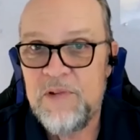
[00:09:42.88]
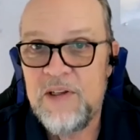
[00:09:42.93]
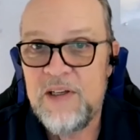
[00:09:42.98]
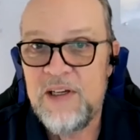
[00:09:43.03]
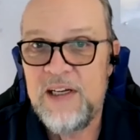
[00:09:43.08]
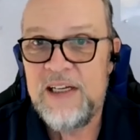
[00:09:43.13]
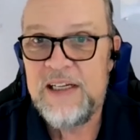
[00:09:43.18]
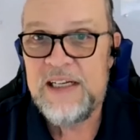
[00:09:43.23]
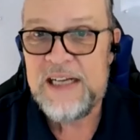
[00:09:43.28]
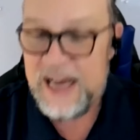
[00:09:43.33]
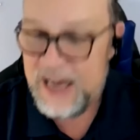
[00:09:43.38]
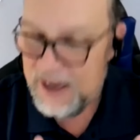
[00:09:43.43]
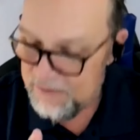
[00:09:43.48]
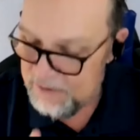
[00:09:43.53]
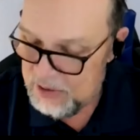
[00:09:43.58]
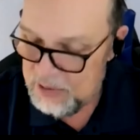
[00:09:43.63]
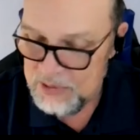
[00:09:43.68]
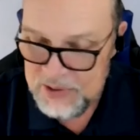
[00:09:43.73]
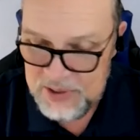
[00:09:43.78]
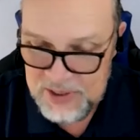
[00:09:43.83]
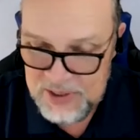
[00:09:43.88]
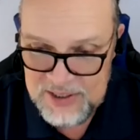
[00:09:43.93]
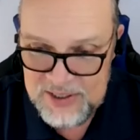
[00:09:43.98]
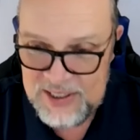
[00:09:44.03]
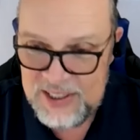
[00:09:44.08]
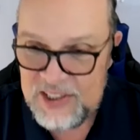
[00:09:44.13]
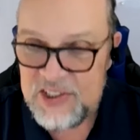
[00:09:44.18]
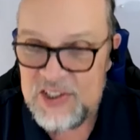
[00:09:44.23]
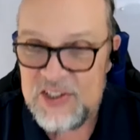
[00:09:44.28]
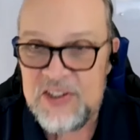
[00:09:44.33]
okay? And I've used this
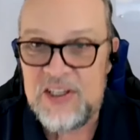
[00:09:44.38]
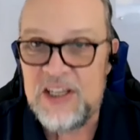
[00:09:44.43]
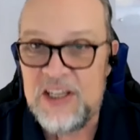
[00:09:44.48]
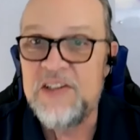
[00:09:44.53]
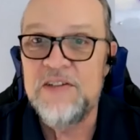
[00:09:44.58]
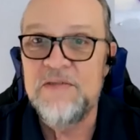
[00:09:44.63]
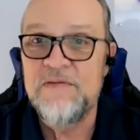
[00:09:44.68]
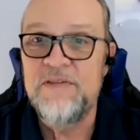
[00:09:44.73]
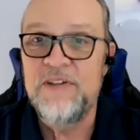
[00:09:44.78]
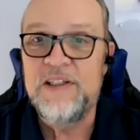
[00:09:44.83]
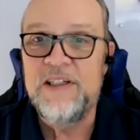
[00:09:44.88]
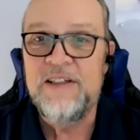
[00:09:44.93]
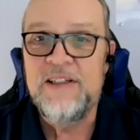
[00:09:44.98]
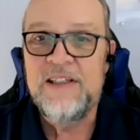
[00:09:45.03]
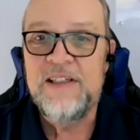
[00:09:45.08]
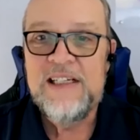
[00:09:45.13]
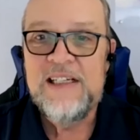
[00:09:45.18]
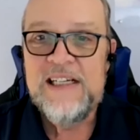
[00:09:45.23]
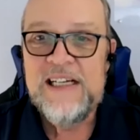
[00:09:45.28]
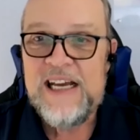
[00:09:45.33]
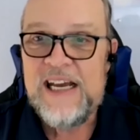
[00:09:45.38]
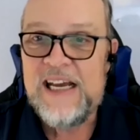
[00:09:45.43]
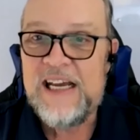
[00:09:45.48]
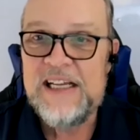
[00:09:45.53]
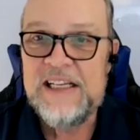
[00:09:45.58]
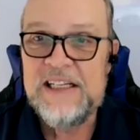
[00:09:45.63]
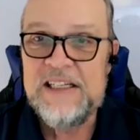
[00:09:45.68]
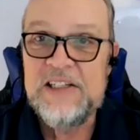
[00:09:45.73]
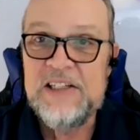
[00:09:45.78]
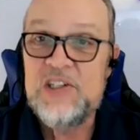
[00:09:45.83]
extensively,
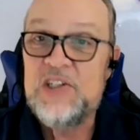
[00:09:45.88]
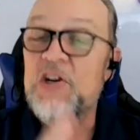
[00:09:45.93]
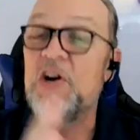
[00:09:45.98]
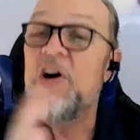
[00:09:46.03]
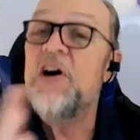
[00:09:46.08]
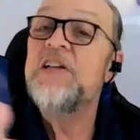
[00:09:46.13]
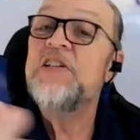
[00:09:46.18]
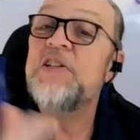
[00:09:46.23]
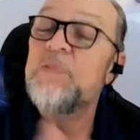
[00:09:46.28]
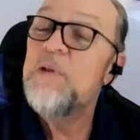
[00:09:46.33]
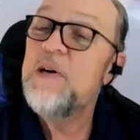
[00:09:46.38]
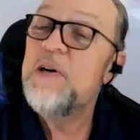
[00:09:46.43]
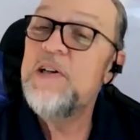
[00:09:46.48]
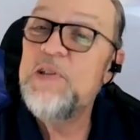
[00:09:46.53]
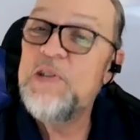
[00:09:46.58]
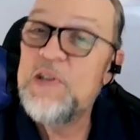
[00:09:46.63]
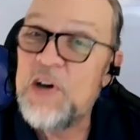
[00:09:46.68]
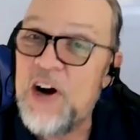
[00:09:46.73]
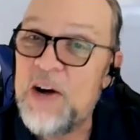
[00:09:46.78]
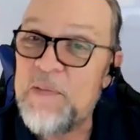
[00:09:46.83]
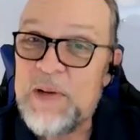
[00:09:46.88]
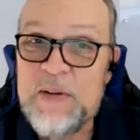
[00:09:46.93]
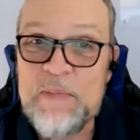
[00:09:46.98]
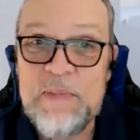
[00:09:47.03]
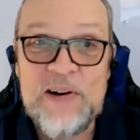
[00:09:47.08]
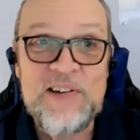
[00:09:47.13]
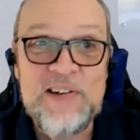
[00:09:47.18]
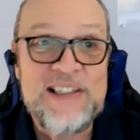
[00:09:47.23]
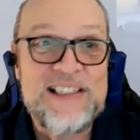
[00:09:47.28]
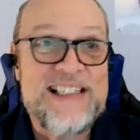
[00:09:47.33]
and Sean's the one who taught me
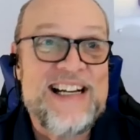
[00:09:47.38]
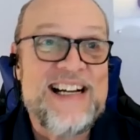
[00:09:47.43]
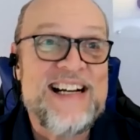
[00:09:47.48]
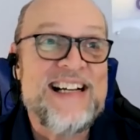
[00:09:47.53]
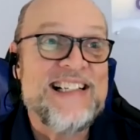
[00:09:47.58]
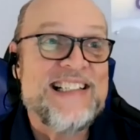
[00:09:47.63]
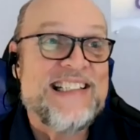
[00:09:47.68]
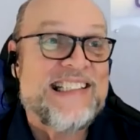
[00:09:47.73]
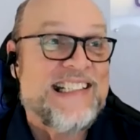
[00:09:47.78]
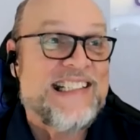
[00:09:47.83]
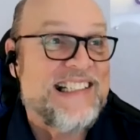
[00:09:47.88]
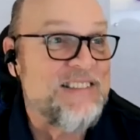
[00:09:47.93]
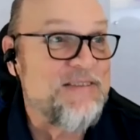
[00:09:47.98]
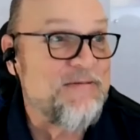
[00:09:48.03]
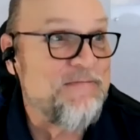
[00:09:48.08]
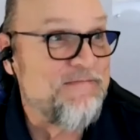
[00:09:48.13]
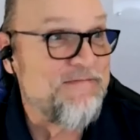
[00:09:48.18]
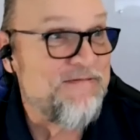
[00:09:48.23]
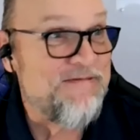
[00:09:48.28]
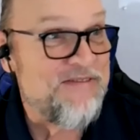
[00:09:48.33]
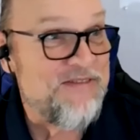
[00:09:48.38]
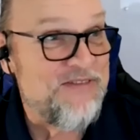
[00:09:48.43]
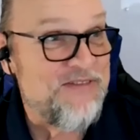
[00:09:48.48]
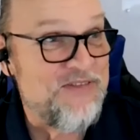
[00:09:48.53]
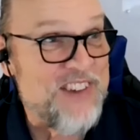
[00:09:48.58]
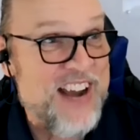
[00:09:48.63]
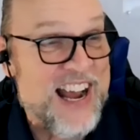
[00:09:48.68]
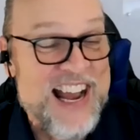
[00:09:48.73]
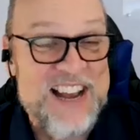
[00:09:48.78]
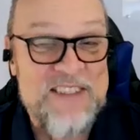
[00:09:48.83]
about it, gosh,
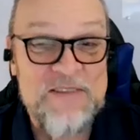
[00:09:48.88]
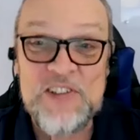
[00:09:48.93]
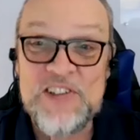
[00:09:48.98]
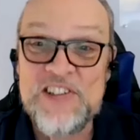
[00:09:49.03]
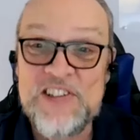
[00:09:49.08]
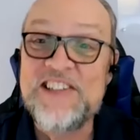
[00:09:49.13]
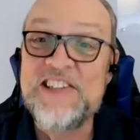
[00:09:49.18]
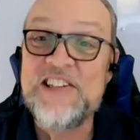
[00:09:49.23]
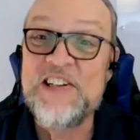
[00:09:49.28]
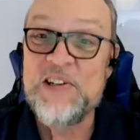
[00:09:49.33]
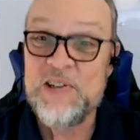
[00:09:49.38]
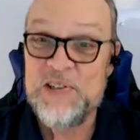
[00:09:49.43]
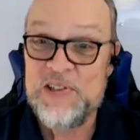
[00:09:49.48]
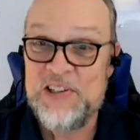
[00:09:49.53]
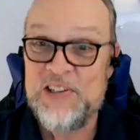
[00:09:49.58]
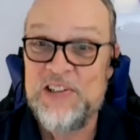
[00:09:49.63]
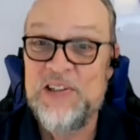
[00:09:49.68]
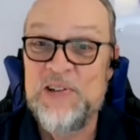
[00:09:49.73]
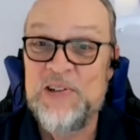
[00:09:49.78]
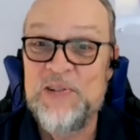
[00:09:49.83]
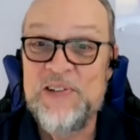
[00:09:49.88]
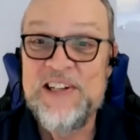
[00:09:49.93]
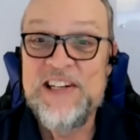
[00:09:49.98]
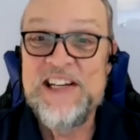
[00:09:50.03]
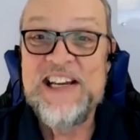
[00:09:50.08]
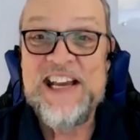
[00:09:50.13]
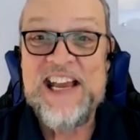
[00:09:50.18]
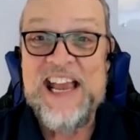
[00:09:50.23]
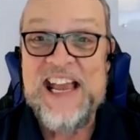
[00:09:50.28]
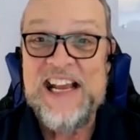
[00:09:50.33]
5-6 years ago.
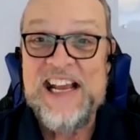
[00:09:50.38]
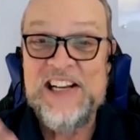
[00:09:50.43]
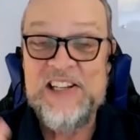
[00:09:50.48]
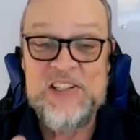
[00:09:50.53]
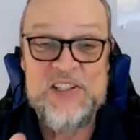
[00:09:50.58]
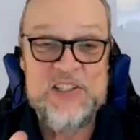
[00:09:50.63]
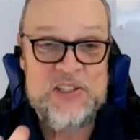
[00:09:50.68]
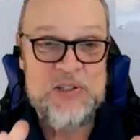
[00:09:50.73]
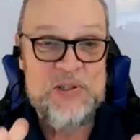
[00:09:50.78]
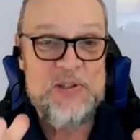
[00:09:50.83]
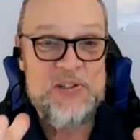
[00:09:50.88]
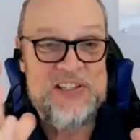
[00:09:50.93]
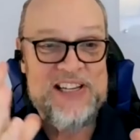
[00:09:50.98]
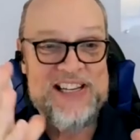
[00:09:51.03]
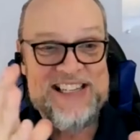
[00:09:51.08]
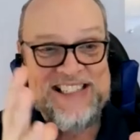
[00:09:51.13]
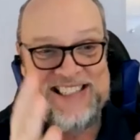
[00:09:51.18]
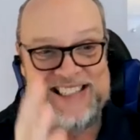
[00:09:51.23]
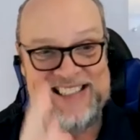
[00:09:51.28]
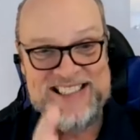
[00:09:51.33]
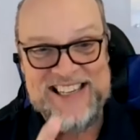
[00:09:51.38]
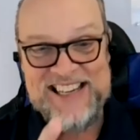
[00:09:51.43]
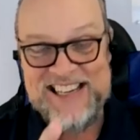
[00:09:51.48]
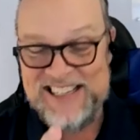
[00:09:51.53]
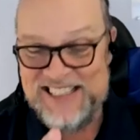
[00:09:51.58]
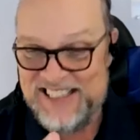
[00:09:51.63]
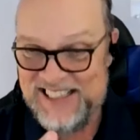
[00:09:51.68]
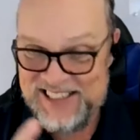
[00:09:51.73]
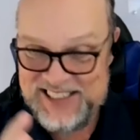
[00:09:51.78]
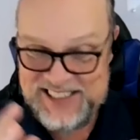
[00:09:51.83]
And as soon as I
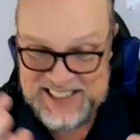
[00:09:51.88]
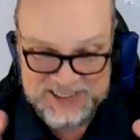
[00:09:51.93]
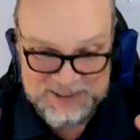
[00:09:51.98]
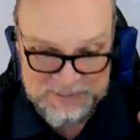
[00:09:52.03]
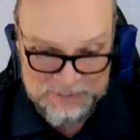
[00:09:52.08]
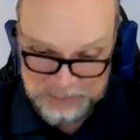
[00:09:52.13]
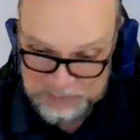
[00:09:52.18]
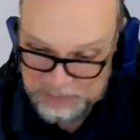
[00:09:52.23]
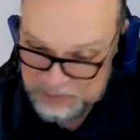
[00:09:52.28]
seen this,